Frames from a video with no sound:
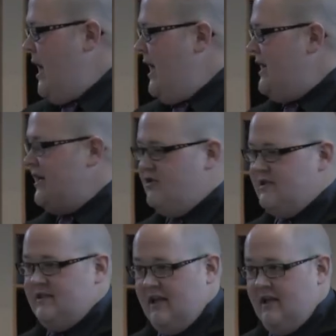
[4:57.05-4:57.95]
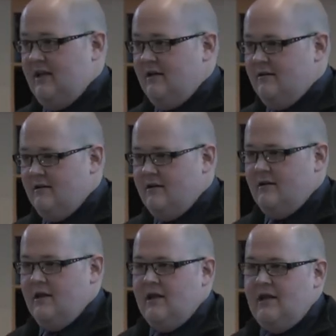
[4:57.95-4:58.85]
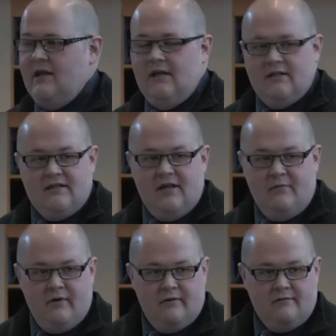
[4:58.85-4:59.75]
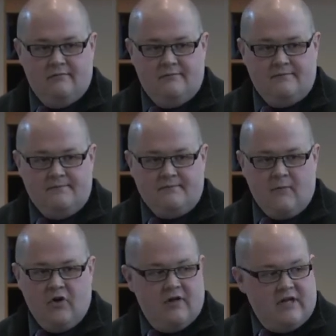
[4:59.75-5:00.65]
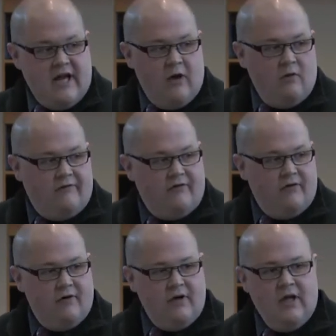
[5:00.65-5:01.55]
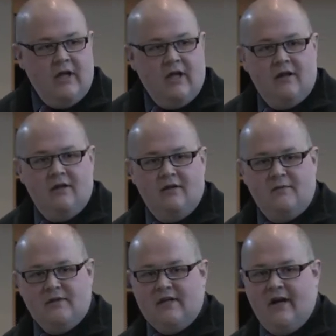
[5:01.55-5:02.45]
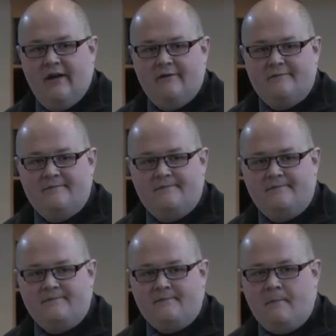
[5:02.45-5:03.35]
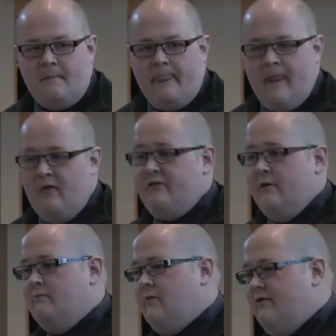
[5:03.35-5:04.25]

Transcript: and I could see the steeple, or the tower for the Messiah from a